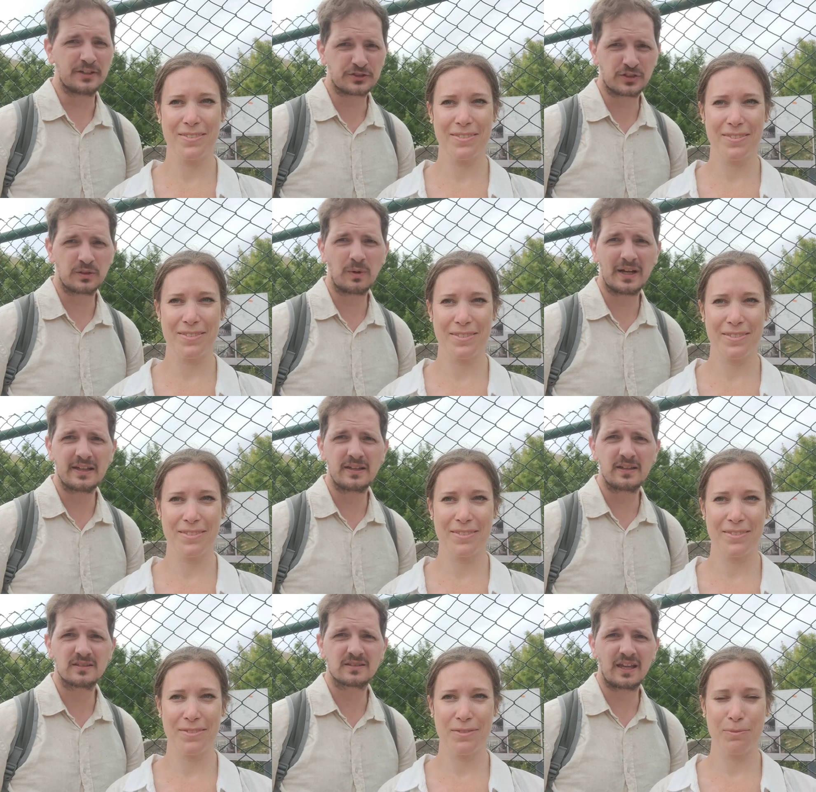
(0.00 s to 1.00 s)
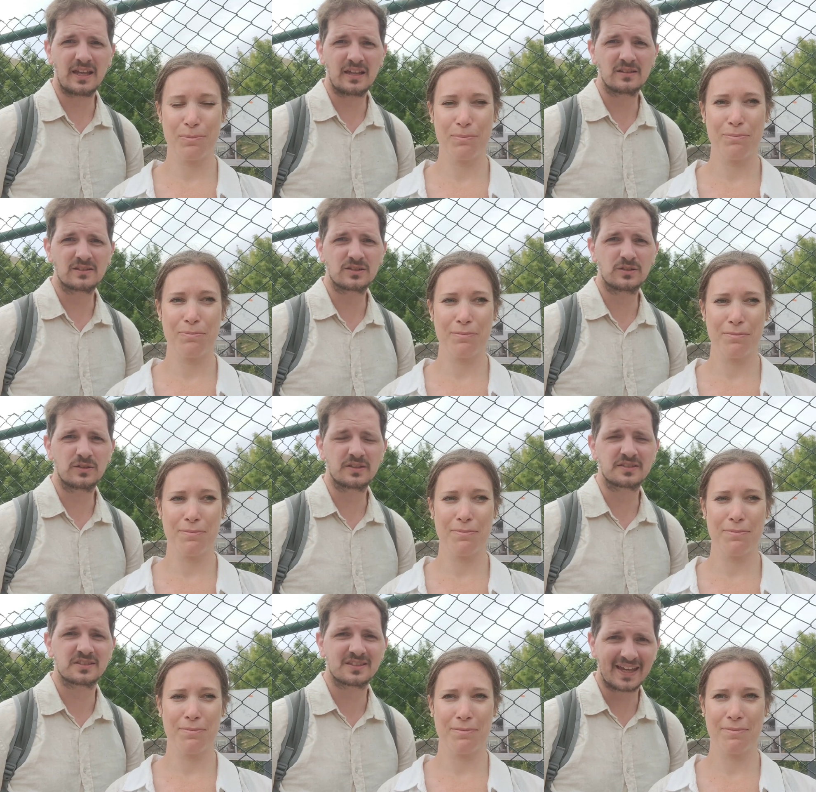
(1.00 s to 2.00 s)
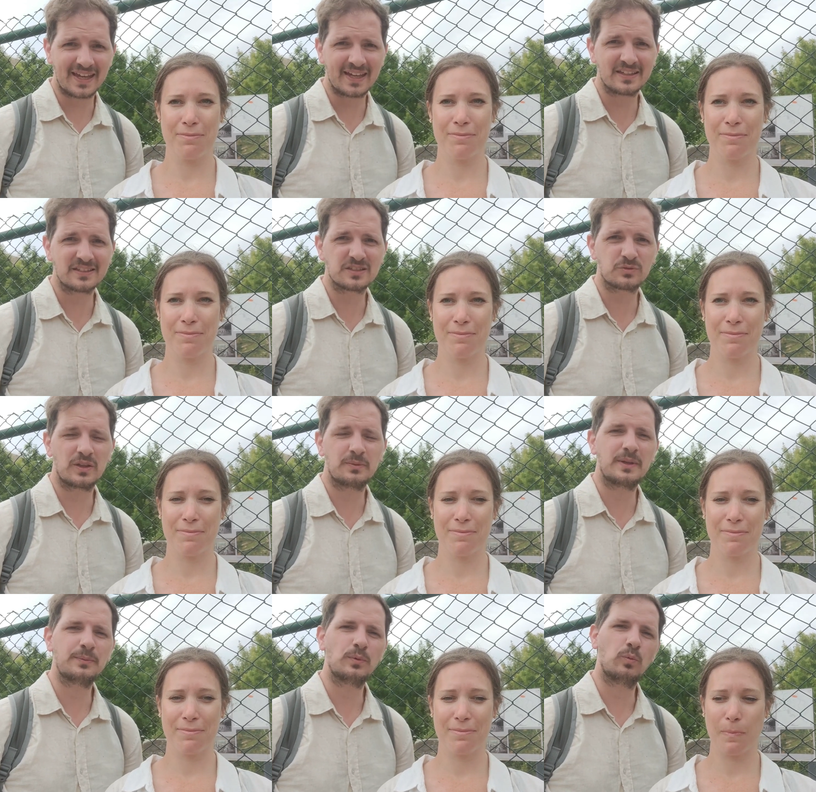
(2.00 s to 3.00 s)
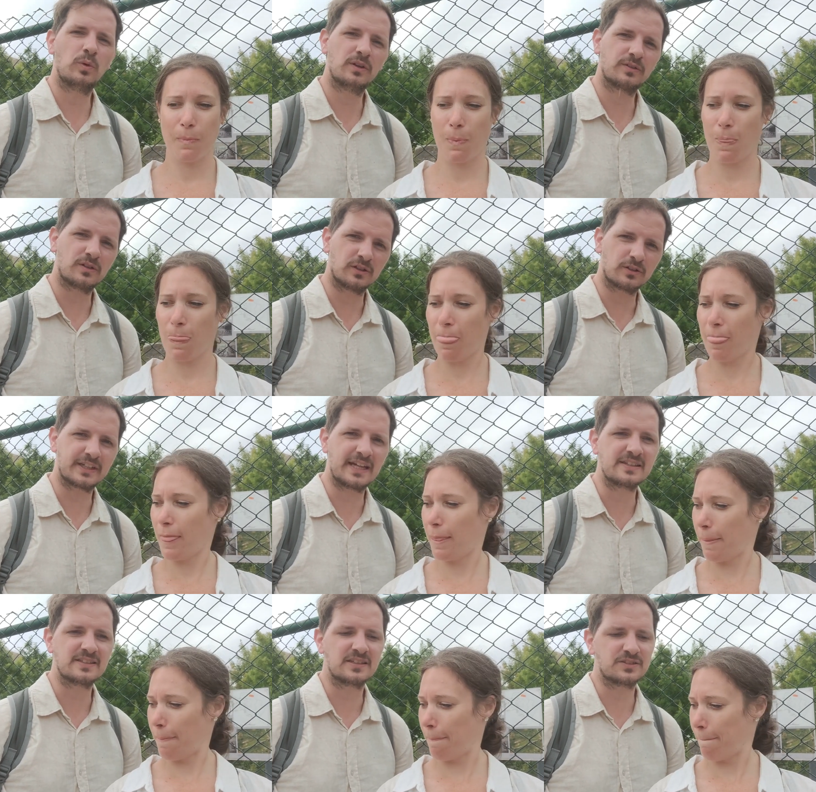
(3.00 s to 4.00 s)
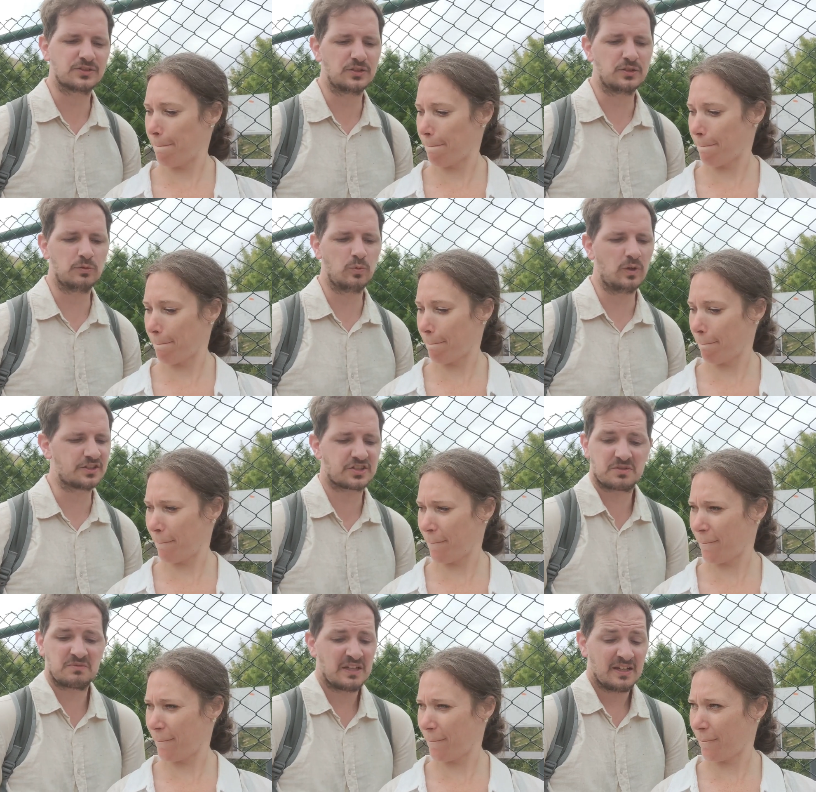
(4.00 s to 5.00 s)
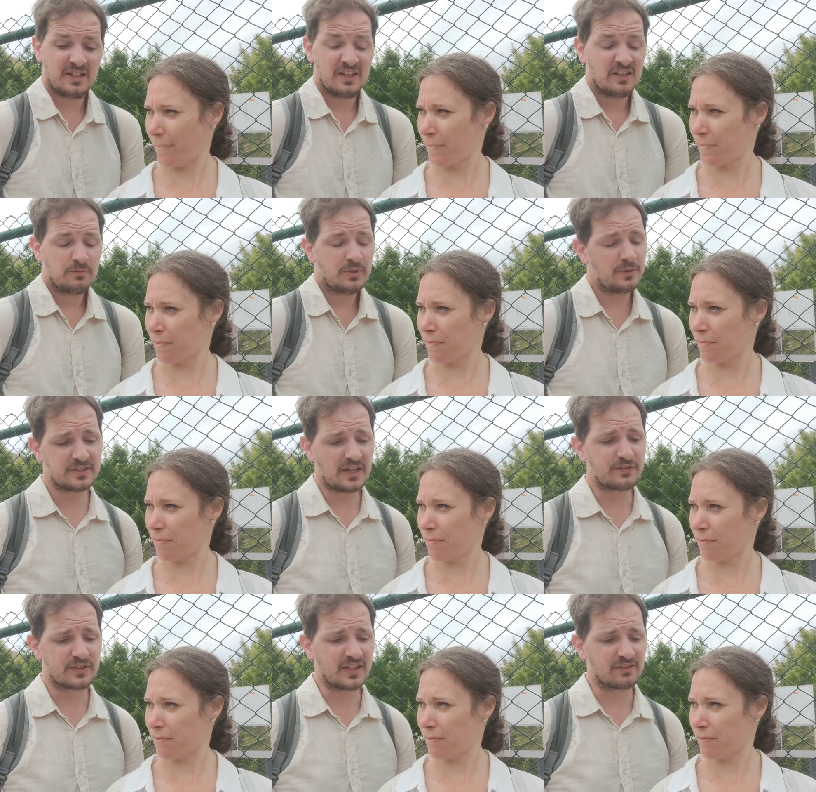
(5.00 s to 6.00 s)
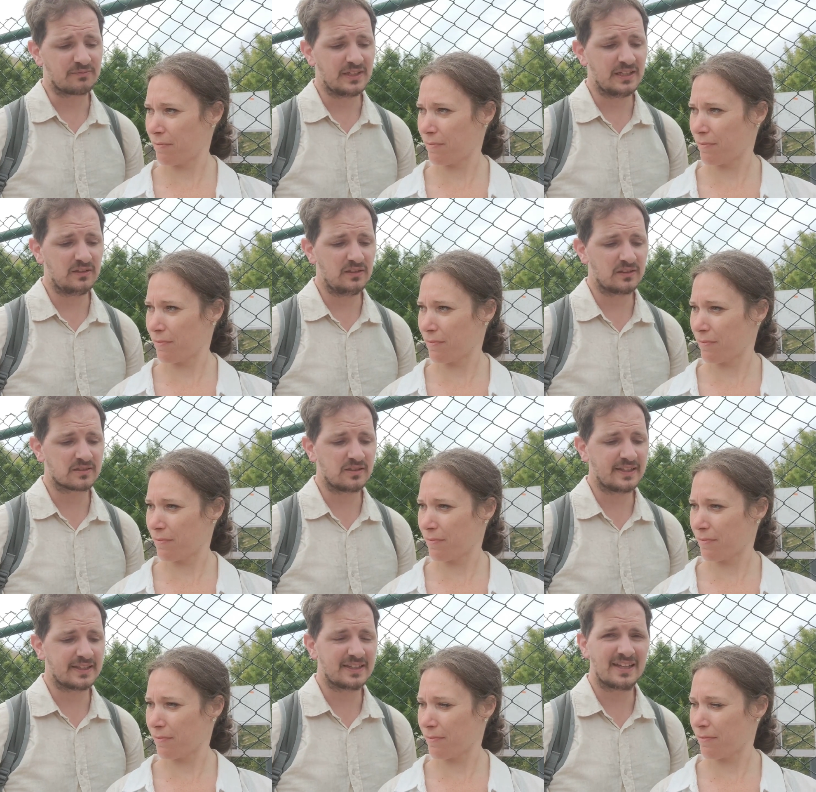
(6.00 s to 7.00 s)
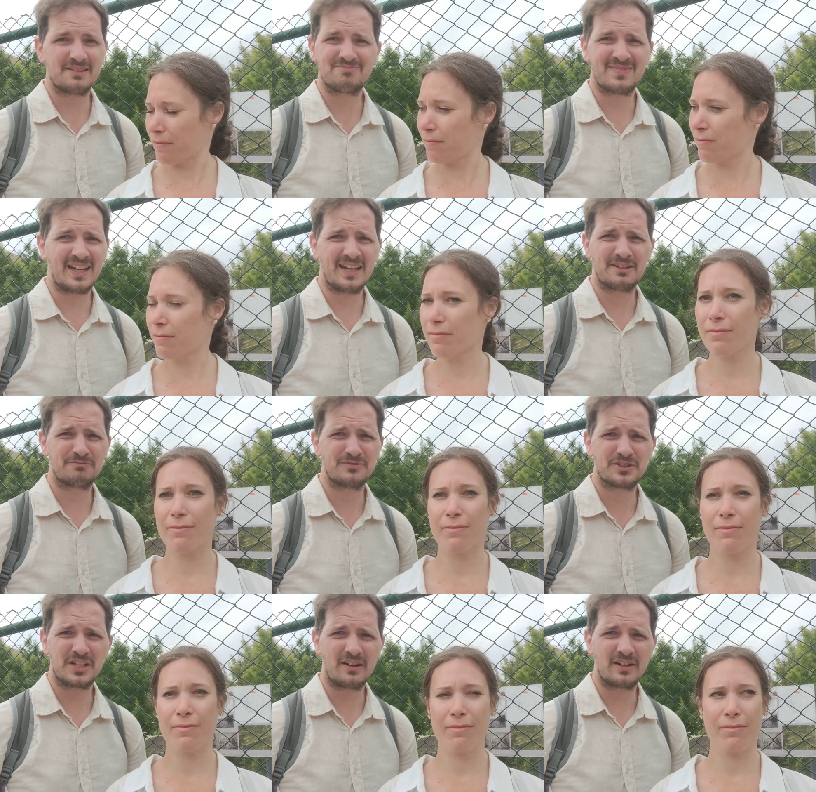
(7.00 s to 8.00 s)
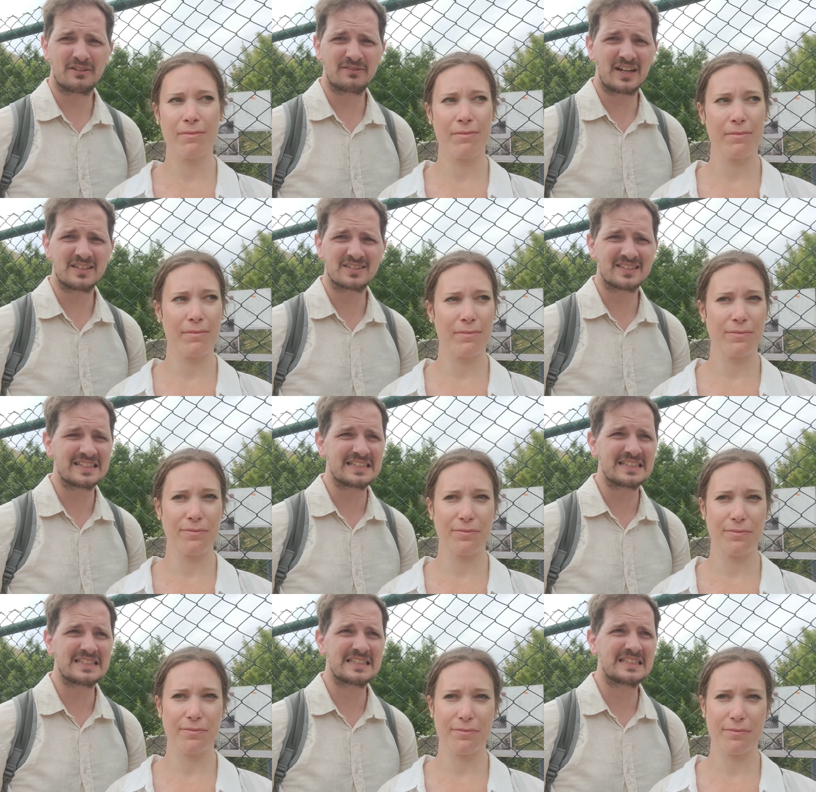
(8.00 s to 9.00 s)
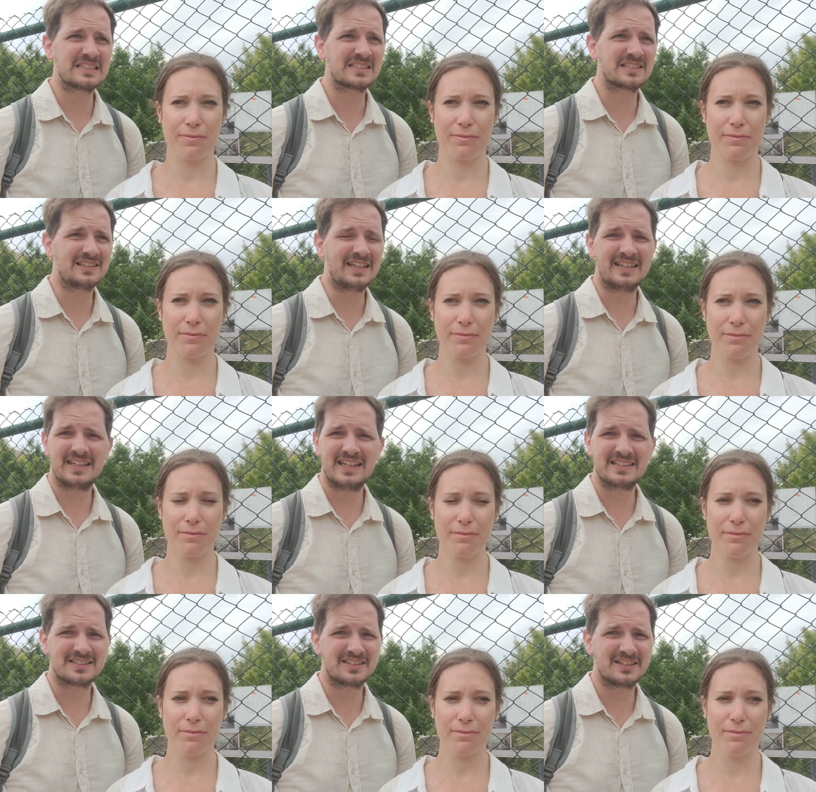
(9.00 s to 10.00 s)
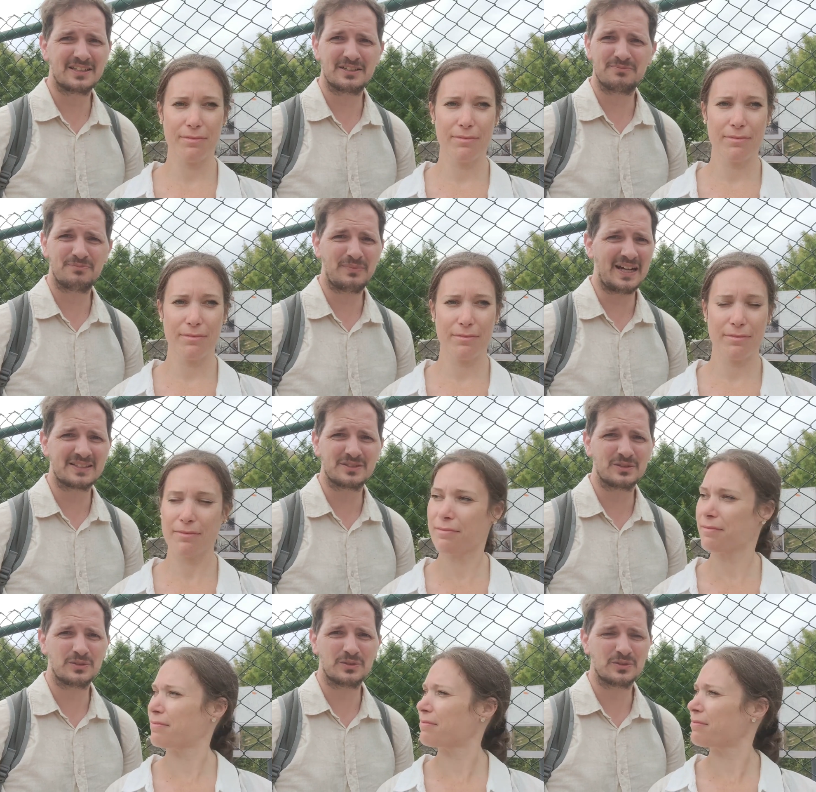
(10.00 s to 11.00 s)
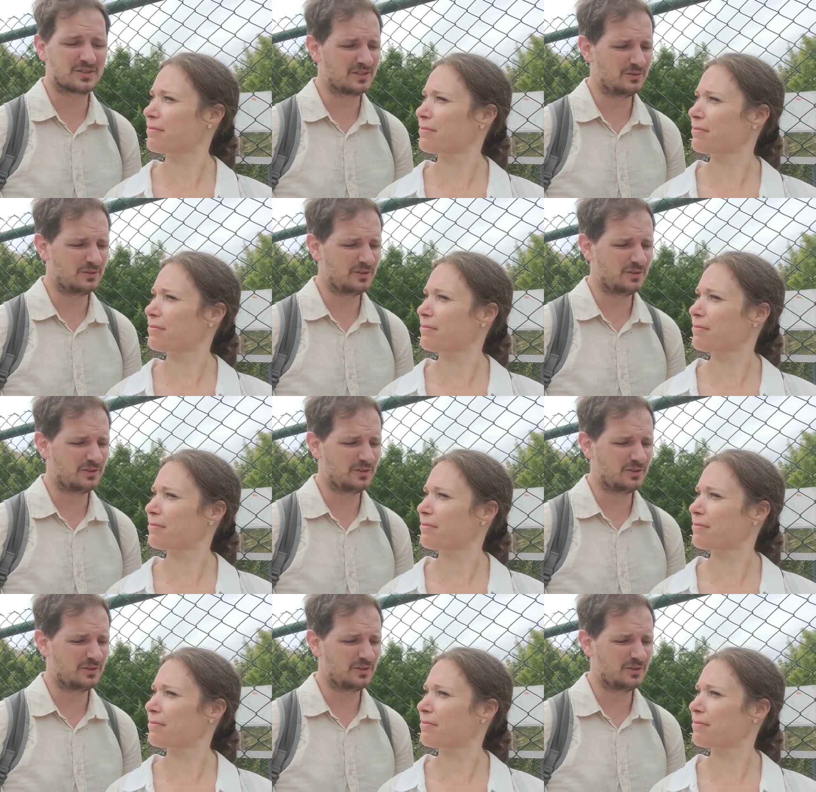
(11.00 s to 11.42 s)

Speaker 1: of entryways into the stands where the people would have congregated to watch pretty much everything. It looks like it had chariot races, gladiator battles, and